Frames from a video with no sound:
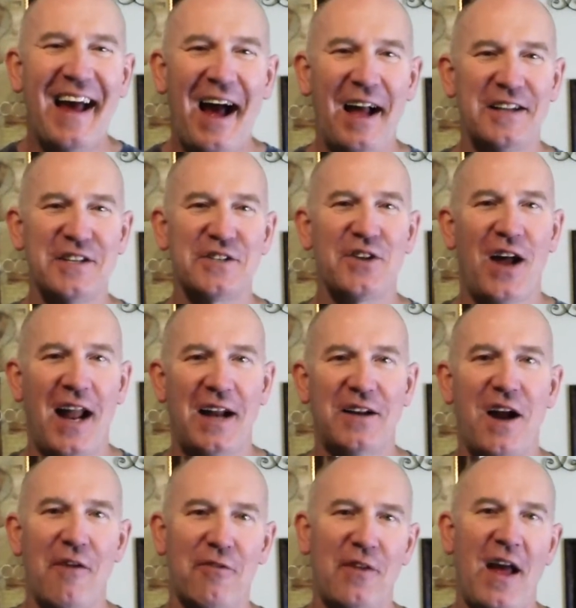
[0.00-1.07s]
I just thought I'd
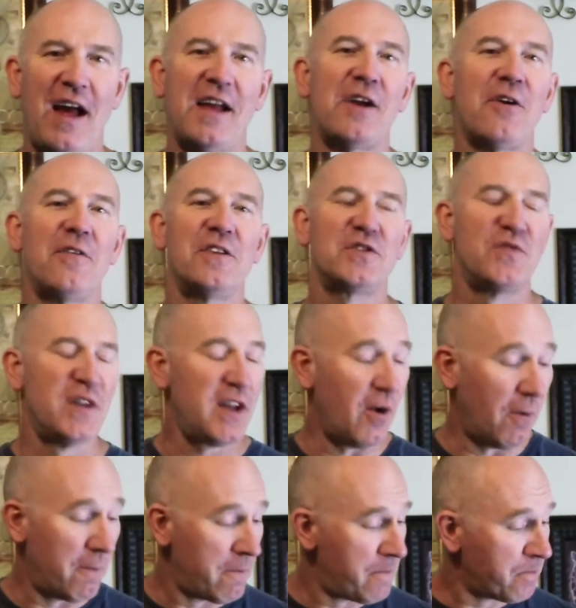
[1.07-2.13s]
cover that here in this video.